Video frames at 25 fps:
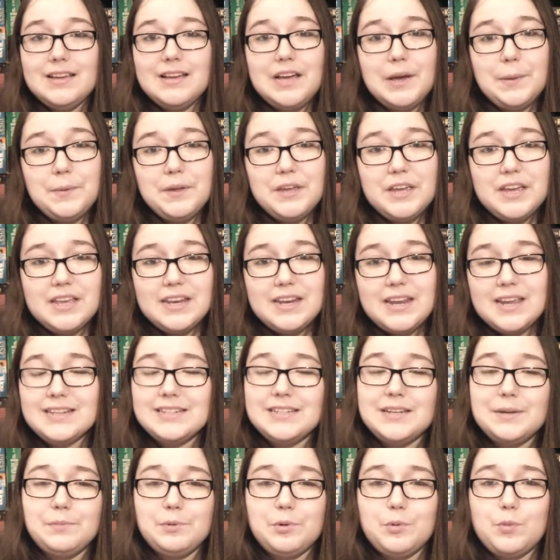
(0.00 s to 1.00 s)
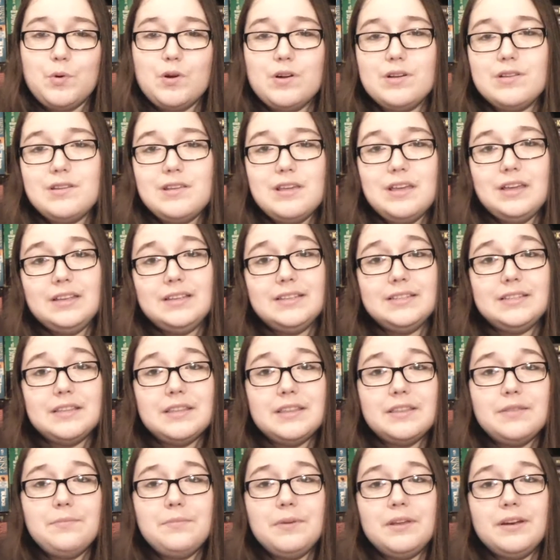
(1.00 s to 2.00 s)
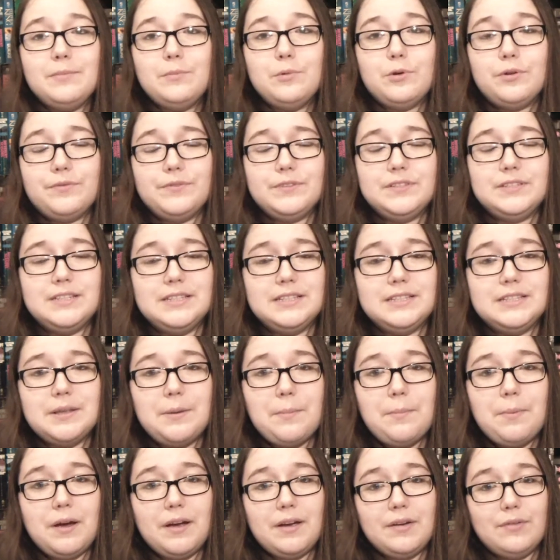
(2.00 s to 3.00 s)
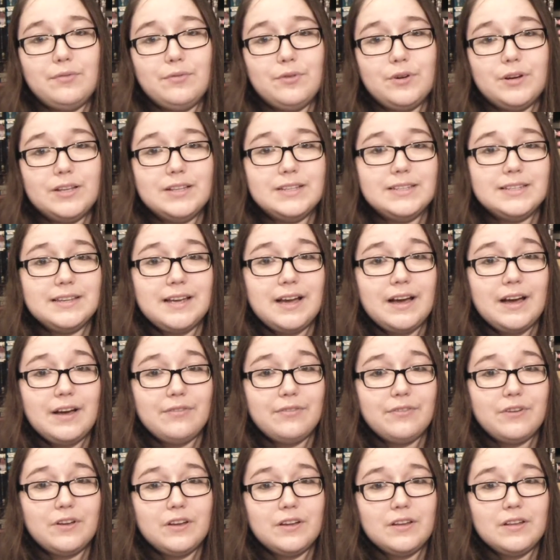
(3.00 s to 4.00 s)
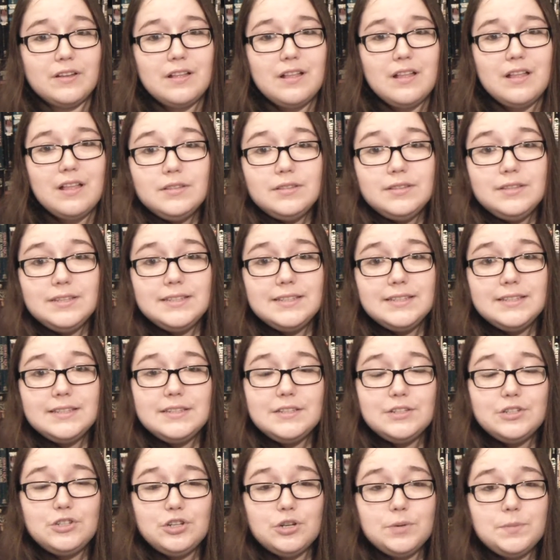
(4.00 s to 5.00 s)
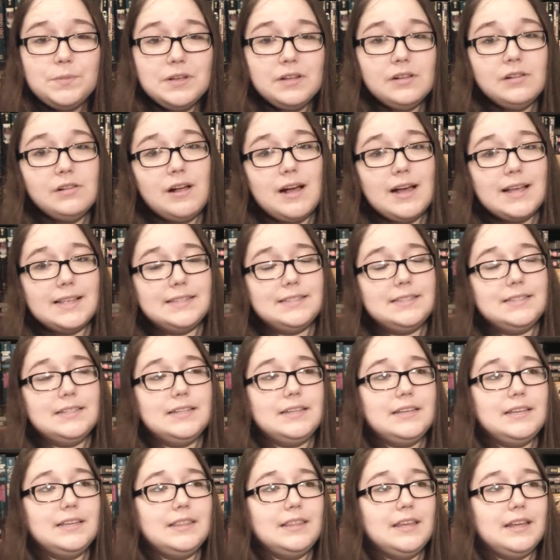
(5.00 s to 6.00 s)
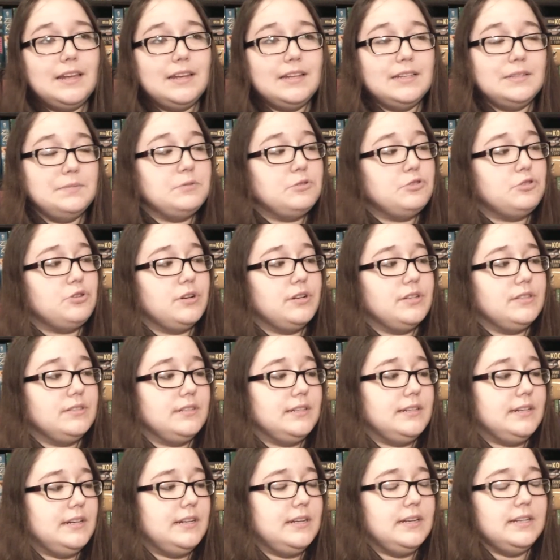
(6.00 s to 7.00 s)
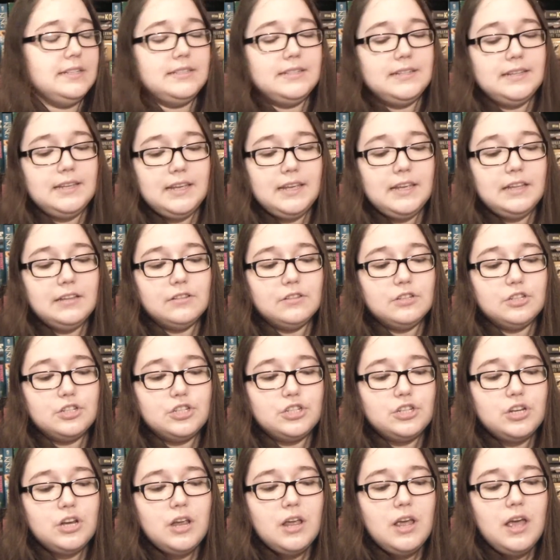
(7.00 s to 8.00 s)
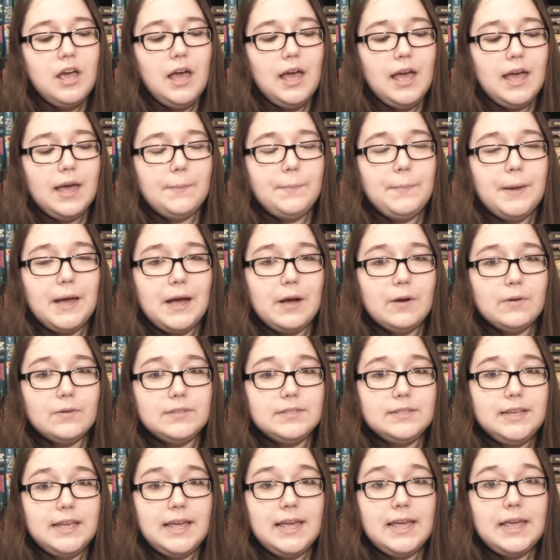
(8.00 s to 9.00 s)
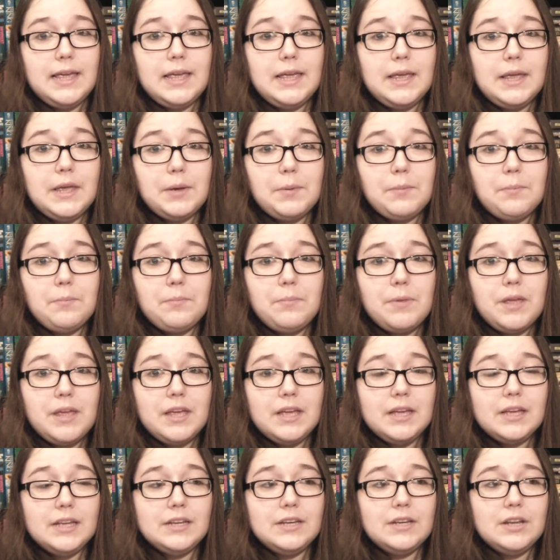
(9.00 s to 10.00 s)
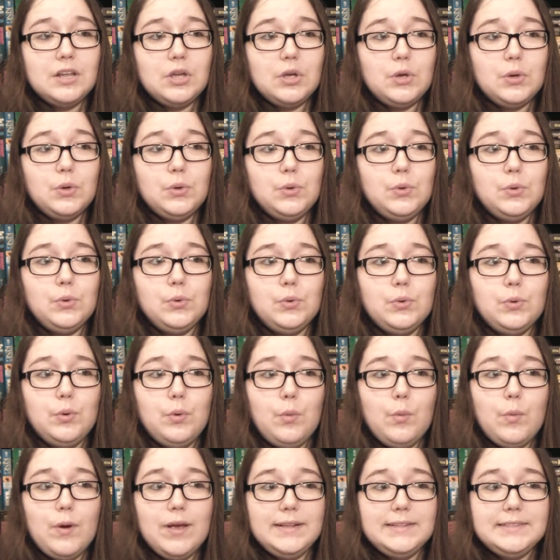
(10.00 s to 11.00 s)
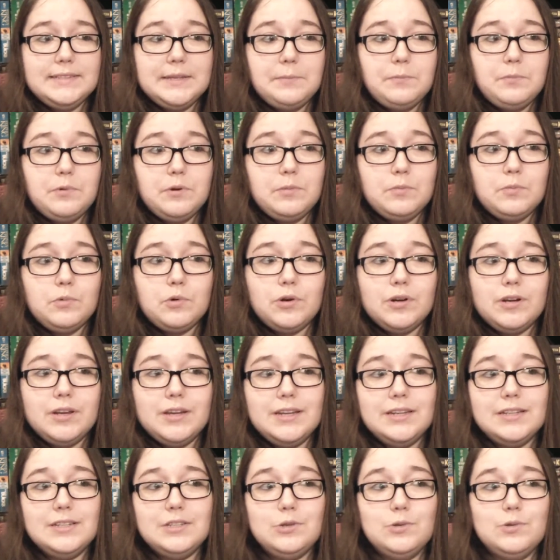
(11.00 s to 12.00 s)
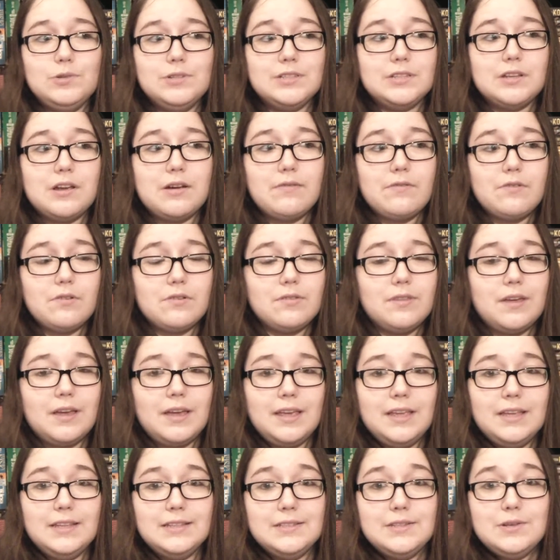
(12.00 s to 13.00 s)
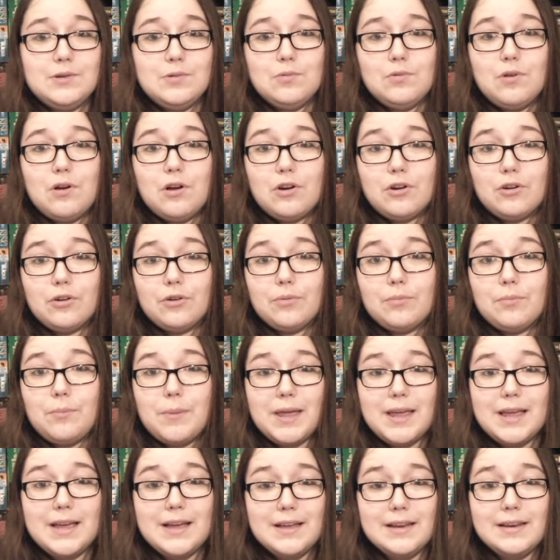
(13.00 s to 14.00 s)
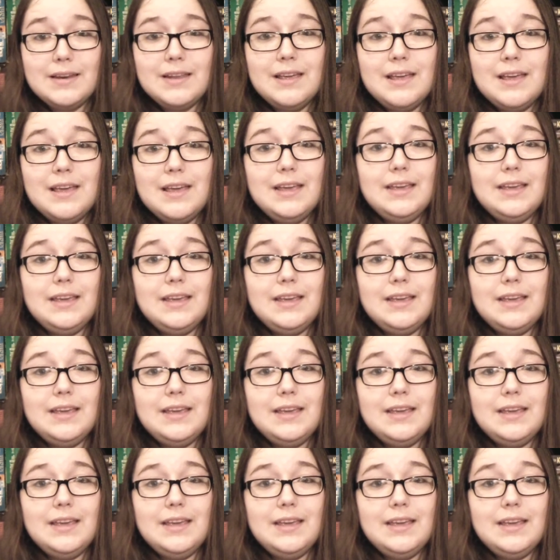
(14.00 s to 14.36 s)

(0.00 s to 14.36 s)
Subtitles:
Coming in at number 1 is The Metamorphosis by Franz Kafka. This is a German classic that has been translated into English about a man who wakes up one morning to discover that he's no longer a man.